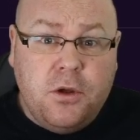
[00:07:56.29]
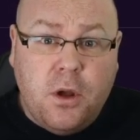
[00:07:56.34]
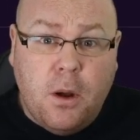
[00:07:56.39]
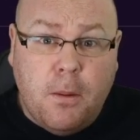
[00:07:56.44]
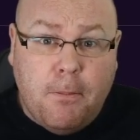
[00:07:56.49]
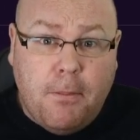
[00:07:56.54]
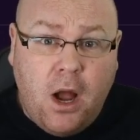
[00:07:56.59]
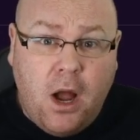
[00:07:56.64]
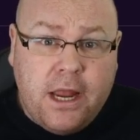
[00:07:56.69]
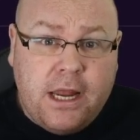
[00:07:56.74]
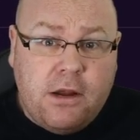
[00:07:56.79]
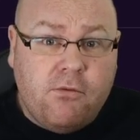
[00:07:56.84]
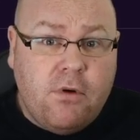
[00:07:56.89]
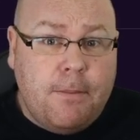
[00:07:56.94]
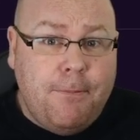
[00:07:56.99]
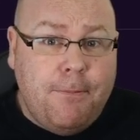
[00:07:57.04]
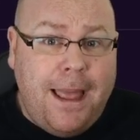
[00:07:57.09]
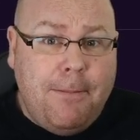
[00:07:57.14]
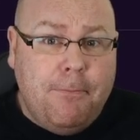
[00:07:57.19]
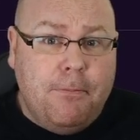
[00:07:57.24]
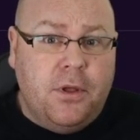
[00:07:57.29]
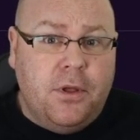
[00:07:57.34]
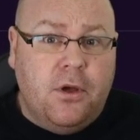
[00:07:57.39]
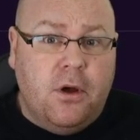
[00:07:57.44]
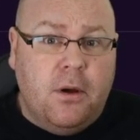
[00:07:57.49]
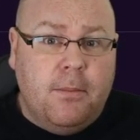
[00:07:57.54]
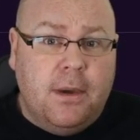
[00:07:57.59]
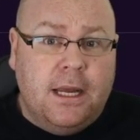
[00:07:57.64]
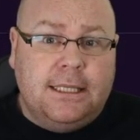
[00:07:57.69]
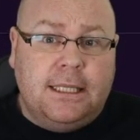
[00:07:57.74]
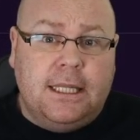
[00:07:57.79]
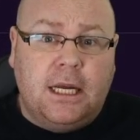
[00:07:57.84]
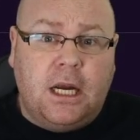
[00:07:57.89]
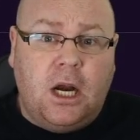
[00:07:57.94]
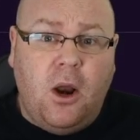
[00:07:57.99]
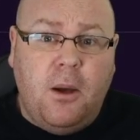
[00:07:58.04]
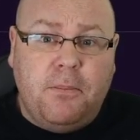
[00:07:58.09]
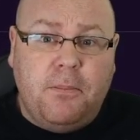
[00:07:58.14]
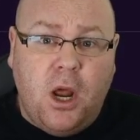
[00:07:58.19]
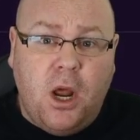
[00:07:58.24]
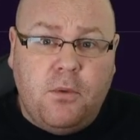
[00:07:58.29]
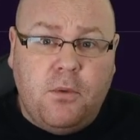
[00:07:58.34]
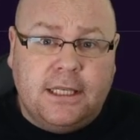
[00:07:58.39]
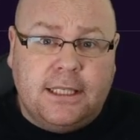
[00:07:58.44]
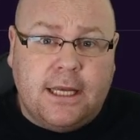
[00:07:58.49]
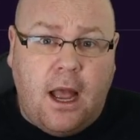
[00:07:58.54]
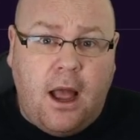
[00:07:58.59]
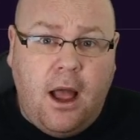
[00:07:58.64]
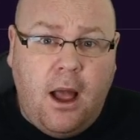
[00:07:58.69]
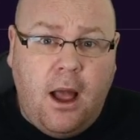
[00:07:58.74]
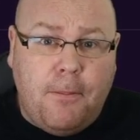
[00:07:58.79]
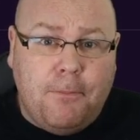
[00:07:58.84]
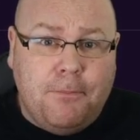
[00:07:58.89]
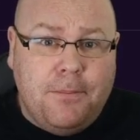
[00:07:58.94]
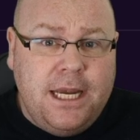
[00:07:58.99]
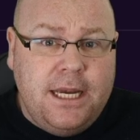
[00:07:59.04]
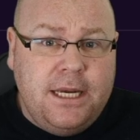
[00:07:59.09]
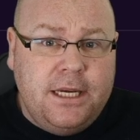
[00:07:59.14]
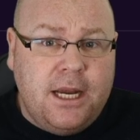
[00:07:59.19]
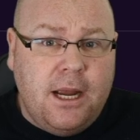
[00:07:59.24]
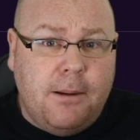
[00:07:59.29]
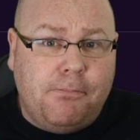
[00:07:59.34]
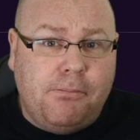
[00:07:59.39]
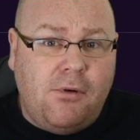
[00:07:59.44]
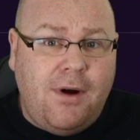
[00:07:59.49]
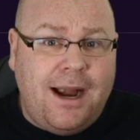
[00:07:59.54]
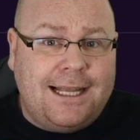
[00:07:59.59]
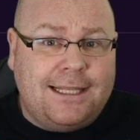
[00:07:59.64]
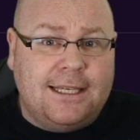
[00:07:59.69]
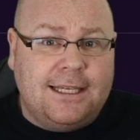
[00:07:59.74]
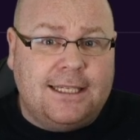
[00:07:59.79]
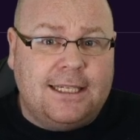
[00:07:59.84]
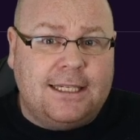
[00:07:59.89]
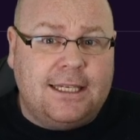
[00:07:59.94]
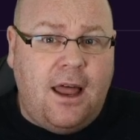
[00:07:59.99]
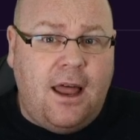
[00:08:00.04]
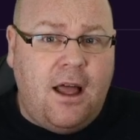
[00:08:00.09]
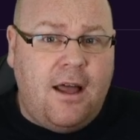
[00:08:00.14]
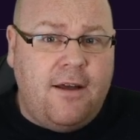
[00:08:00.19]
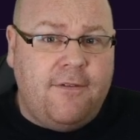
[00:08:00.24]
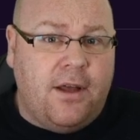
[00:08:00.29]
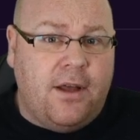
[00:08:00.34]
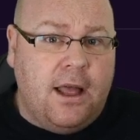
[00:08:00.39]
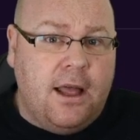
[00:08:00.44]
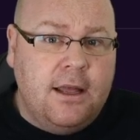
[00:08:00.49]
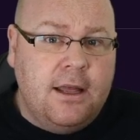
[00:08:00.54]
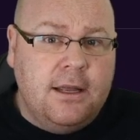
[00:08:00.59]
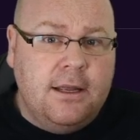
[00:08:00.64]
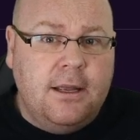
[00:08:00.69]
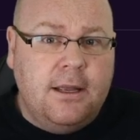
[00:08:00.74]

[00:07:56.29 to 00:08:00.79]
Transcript: you might remember them as the club known as Artmedia Bratislava